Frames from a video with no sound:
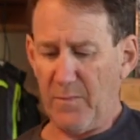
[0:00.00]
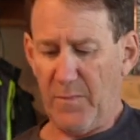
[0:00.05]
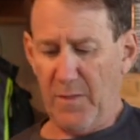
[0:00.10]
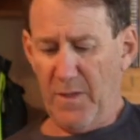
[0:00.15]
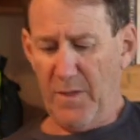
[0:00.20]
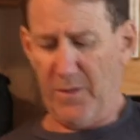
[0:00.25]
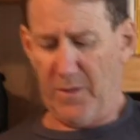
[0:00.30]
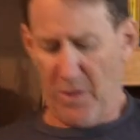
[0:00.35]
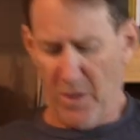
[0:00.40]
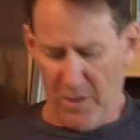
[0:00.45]

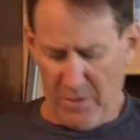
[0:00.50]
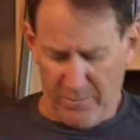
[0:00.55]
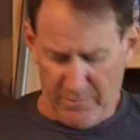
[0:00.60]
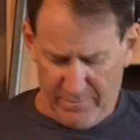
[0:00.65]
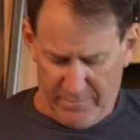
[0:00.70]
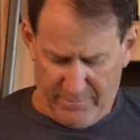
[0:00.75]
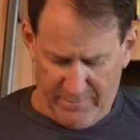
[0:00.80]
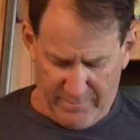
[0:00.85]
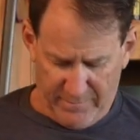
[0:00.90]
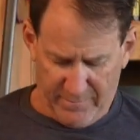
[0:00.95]
There you go.
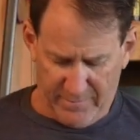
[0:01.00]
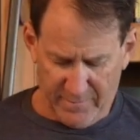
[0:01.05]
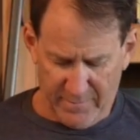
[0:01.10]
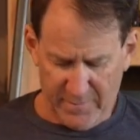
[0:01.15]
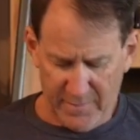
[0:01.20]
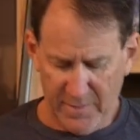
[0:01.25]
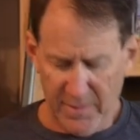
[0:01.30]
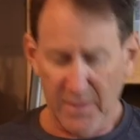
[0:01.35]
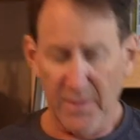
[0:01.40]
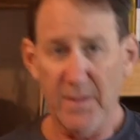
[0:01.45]

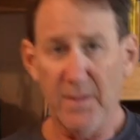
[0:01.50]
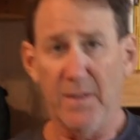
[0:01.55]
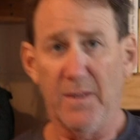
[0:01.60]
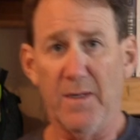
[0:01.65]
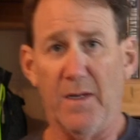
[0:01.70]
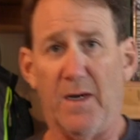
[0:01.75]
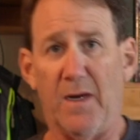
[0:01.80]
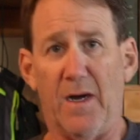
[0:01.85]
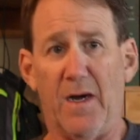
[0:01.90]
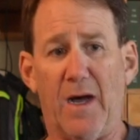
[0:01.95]

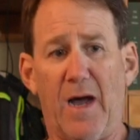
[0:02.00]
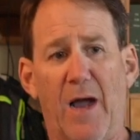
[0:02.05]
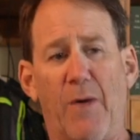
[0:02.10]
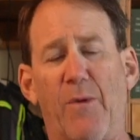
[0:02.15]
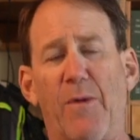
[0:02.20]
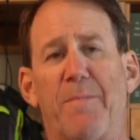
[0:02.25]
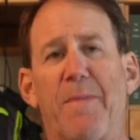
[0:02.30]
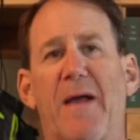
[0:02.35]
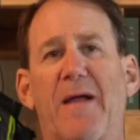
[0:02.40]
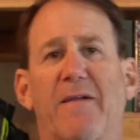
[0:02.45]
I
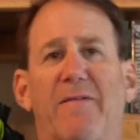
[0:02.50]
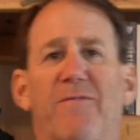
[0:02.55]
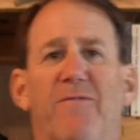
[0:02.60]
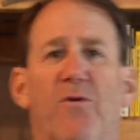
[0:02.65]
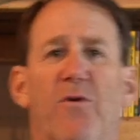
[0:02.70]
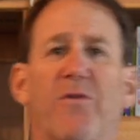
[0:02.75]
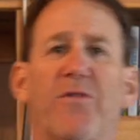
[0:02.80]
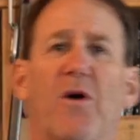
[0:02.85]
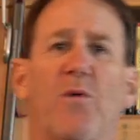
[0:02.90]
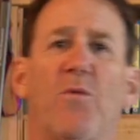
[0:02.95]
went back and
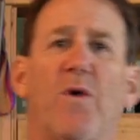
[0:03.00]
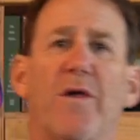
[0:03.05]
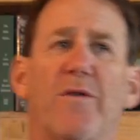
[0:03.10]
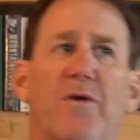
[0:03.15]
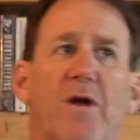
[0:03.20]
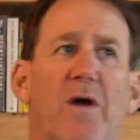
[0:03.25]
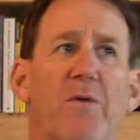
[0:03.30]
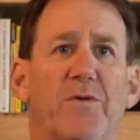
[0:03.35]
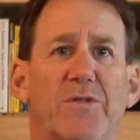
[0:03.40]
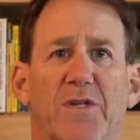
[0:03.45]
forth on
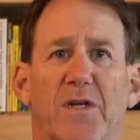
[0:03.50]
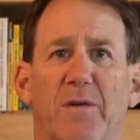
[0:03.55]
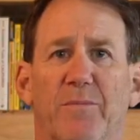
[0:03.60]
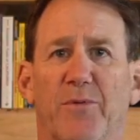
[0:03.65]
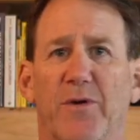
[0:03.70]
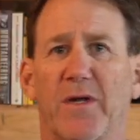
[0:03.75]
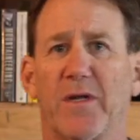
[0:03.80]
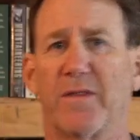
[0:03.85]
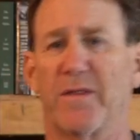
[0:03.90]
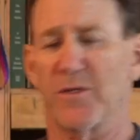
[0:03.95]
whether I was going to
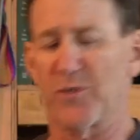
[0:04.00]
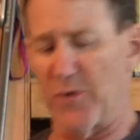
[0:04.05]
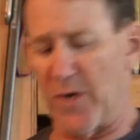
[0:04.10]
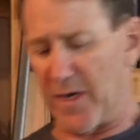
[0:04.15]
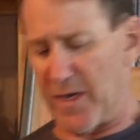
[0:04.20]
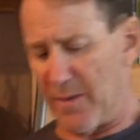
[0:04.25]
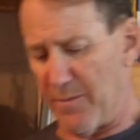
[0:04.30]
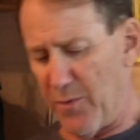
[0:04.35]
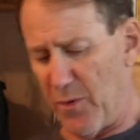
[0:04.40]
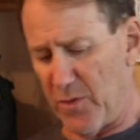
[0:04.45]
bring the
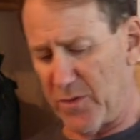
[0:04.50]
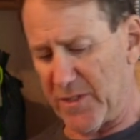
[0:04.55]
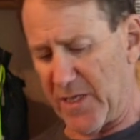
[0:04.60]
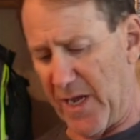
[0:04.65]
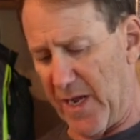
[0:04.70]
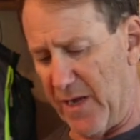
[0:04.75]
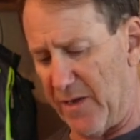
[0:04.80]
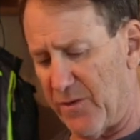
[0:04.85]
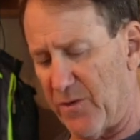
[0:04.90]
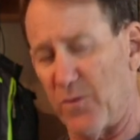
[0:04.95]
trekking pole
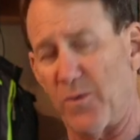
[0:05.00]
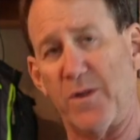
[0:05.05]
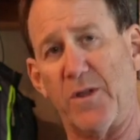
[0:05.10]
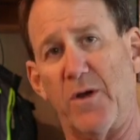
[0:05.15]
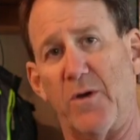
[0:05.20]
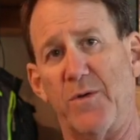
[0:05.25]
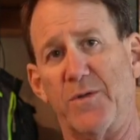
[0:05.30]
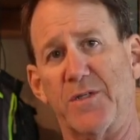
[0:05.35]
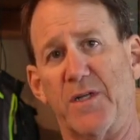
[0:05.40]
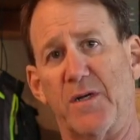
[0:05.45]
tent or whether
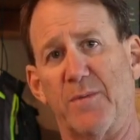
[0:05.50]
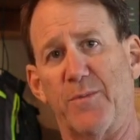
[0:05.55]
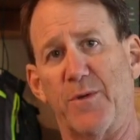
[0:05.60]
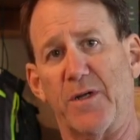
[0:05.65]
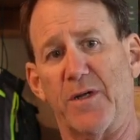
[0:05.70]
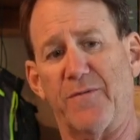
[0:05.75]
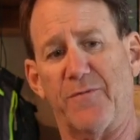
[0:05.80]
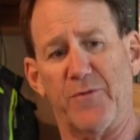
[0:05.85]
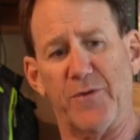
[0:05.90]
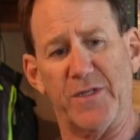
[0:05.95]
I was going to
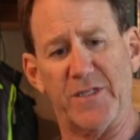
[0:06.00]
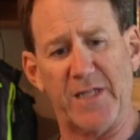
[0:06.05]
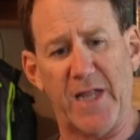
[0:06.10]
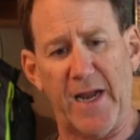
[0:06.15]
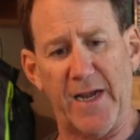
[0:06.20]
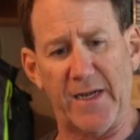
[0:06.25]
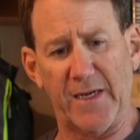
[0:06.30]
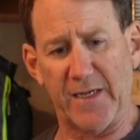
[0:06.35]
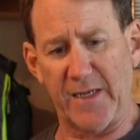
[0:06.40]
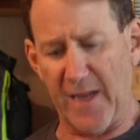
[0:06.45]
bring a
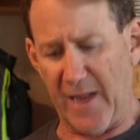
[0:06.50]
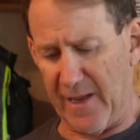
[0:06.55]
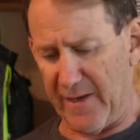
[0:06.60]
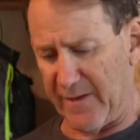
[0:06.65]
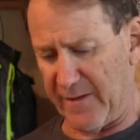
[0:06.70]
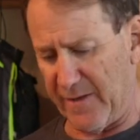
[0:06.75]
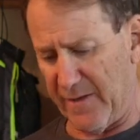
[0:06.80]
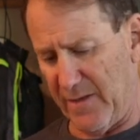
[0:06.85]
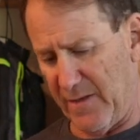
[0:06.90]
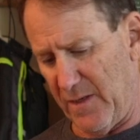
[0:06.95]
freestanding
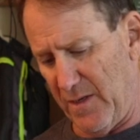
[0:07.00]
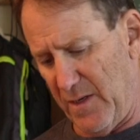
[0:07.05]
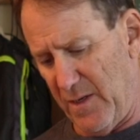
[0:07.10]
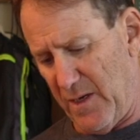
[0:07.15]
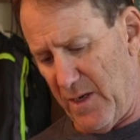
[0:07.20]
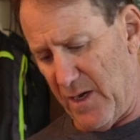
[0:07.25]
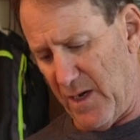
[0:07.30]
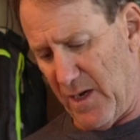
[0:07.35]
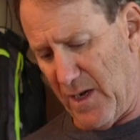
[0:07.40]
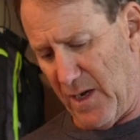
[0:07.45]
tent.
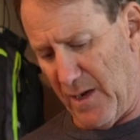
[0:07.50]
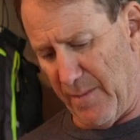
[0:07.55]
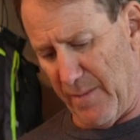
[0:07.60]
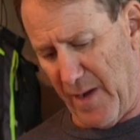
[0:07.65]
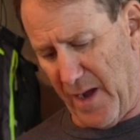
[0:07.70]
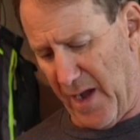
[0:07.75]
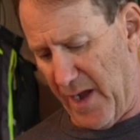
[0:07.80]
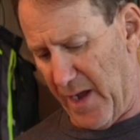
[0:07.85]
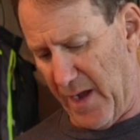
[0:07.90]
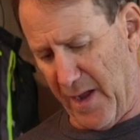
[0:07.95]

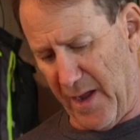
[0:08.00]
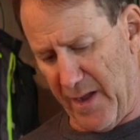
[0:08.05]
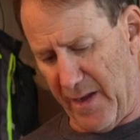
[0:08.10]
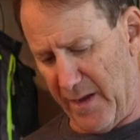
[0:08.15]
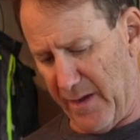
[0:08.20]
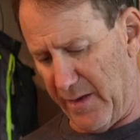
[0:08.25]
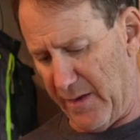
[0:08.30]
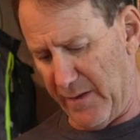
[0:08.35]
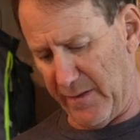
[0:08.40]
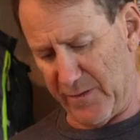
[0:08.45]

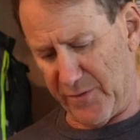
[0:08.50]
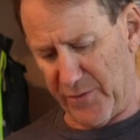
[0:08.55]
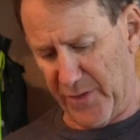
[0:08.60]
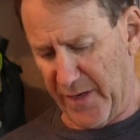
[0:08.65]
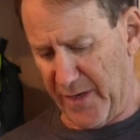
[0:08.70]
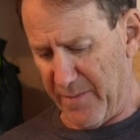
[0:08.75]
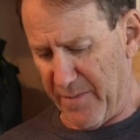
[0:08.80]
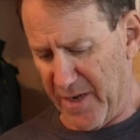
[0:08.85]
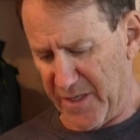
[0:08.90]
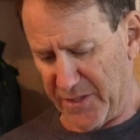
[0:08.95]
I
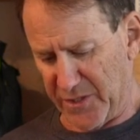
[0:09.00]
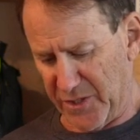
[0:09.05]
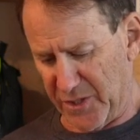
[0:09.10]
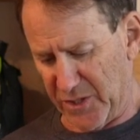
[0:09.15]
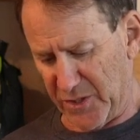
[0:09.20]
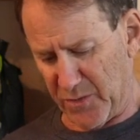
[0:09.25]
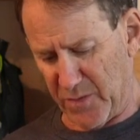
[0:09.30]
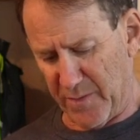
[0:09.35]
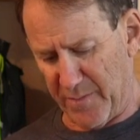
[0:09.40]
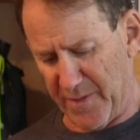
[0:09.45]
traded
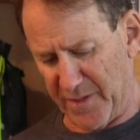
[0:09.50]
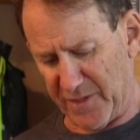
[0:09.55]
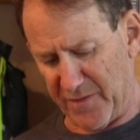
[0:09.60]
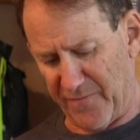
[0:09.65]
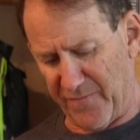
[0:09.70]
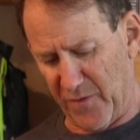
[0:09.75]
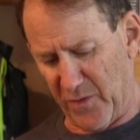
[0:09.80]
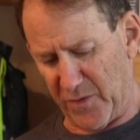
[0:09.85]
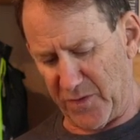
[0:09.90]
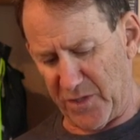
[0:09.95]
messages with a bunch of
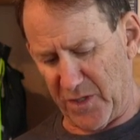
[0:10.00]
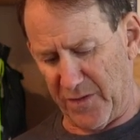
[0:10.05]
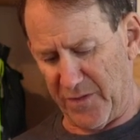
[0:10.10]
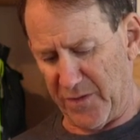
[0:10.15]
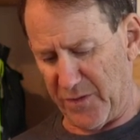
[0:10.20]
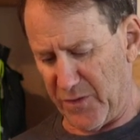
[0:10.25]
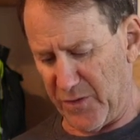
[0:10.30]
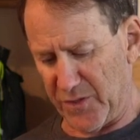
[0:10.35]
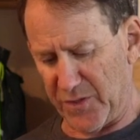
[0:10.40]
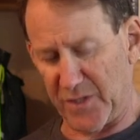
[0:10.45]
folks on the
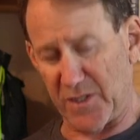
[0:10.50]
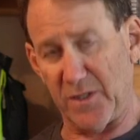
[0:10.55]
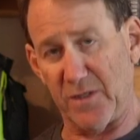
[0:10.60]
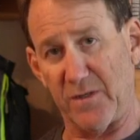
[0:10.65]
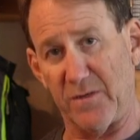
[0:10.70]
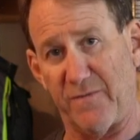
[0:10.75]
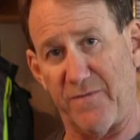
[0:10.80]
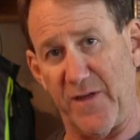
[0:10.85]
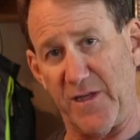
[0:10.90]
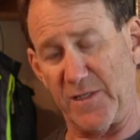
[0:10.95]

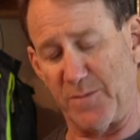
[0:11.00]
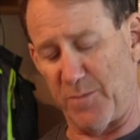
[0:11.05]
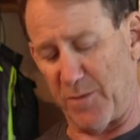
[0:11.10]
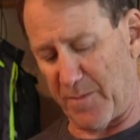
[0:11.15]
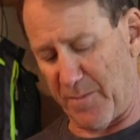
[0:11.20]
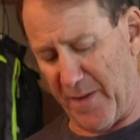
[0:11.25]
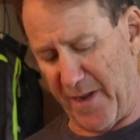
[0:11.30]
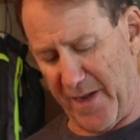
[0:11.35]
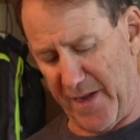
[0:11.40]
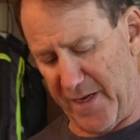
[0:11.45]
Durston
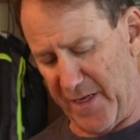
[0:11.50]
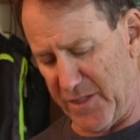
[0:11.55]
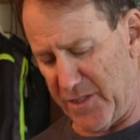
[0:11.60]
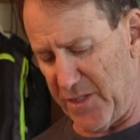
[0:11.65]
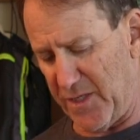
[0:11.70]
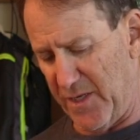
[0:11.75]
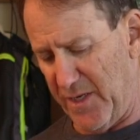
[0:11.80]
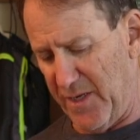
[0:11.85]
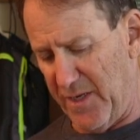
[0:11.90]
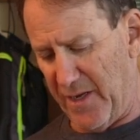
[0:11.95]
Facebook
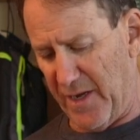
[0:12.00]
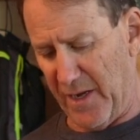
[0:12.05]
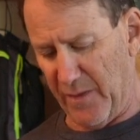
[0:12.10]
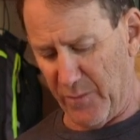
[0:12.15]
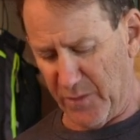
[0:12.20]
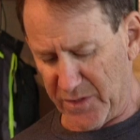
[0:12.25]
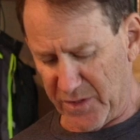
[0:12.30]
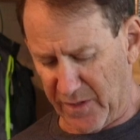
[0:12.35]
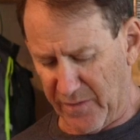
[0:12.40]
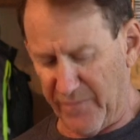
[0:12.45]
page and
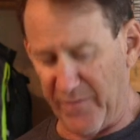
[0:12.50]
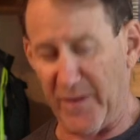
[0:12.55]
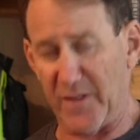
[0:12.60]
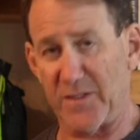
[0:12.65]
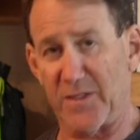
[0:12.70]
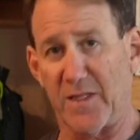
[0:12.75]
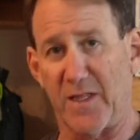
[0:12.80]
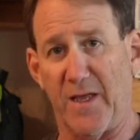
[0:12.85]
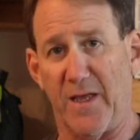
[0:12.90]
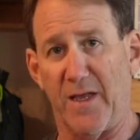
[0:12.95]
was
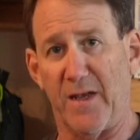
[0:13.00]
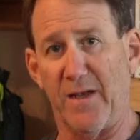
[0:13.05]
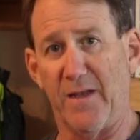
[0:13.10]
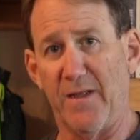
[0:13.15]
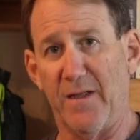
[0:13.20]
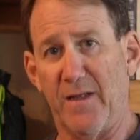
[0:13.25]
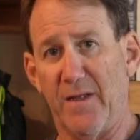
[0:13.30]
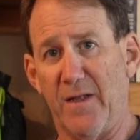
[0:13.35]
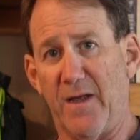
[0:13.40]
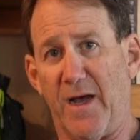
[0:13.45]
convinced that
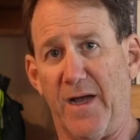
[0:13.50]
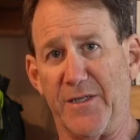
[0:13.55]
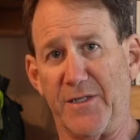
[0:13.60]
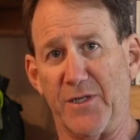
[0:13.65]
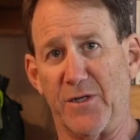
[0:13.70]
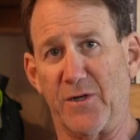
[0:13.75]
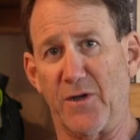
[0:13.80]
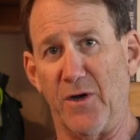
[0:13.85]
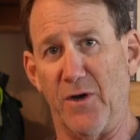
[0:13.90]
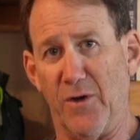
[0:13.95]
I
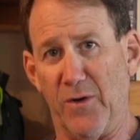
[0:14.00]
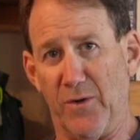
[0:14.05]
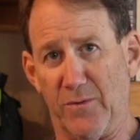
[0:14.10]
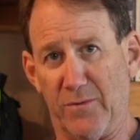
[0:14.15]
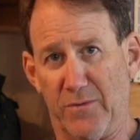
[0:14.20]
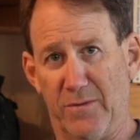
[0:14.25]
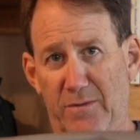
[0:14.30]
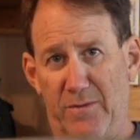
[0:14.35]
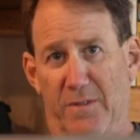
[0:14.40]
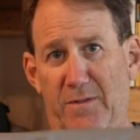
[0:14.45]
should go
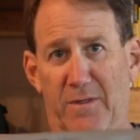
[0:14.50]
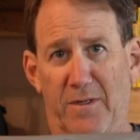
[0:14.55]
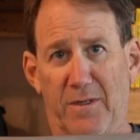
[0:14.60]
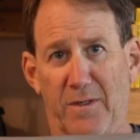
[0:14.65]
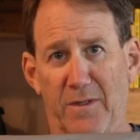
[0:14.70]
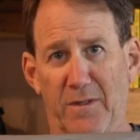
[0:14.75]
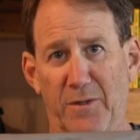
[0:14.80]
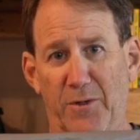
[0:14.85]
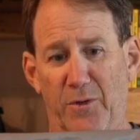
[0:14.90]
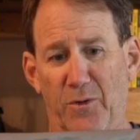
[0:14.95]

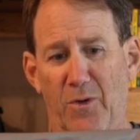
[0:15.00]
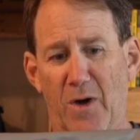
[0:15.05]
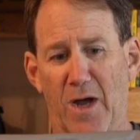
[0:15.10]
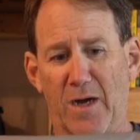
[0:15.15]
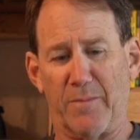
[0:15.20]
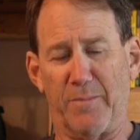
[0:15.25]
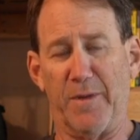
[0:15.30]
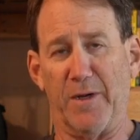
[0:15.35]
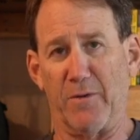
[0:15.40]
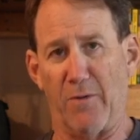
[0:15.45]
Little
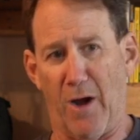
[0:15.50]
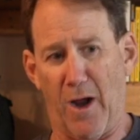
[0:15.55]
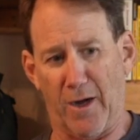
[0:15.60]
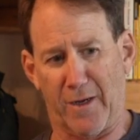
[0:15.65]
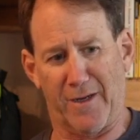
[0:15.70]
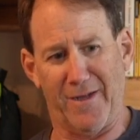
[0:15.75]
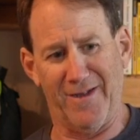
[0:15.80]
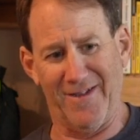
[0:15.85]
Rock, Big Rock.